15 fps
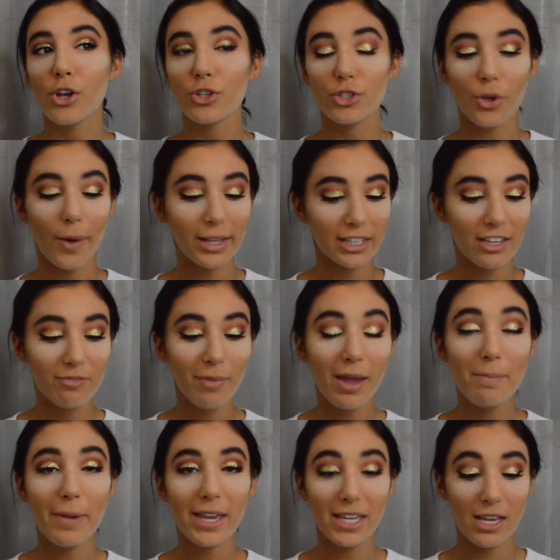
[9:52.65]
So I leave
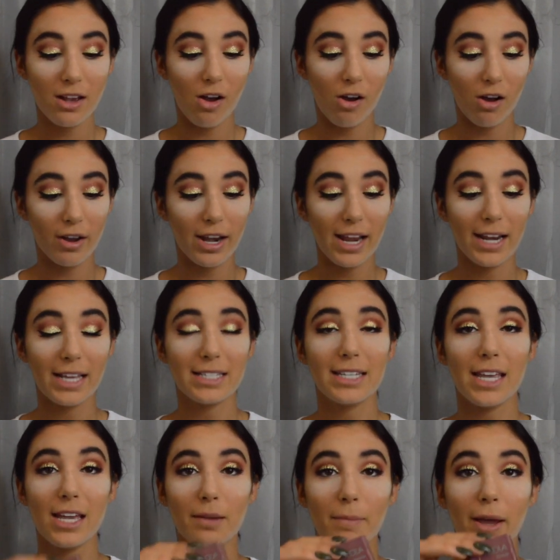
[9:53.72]
my baking on and I
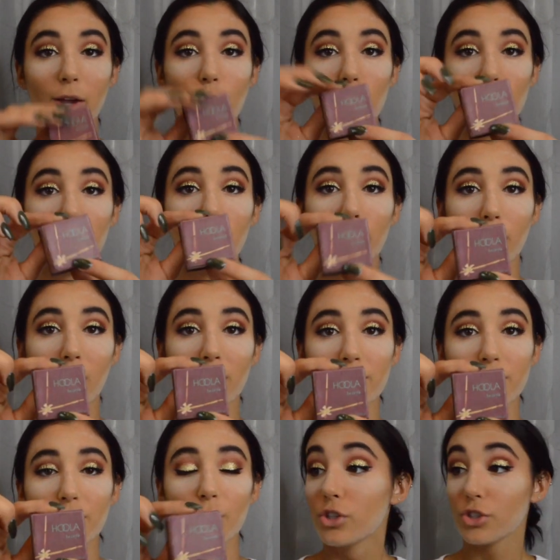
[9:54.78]
take my Hoola
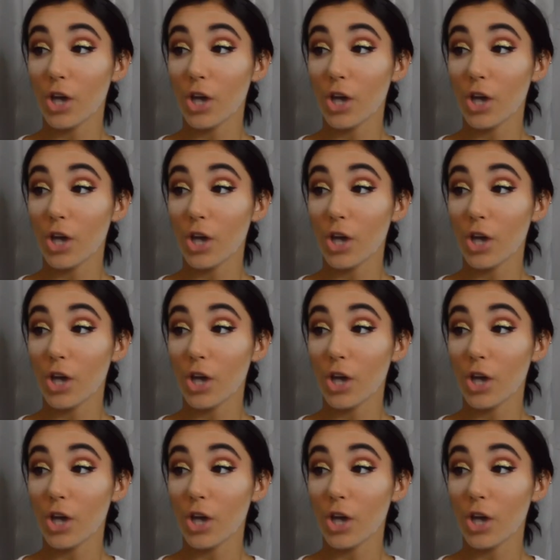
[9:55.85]
bronzer.